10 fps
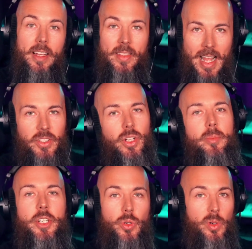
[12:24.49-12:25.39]
That's going to
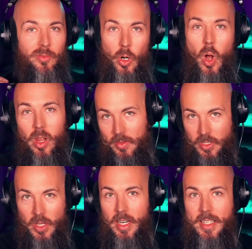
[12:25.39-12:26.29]
be true for all of the
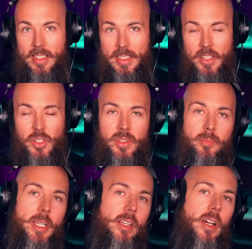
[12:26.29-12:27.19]
Sonic extensions
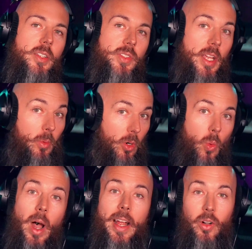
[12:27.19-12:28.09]
because they
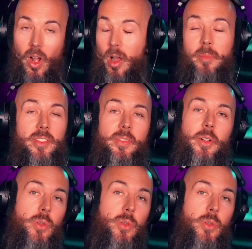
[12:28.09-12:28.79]
require Omnisphere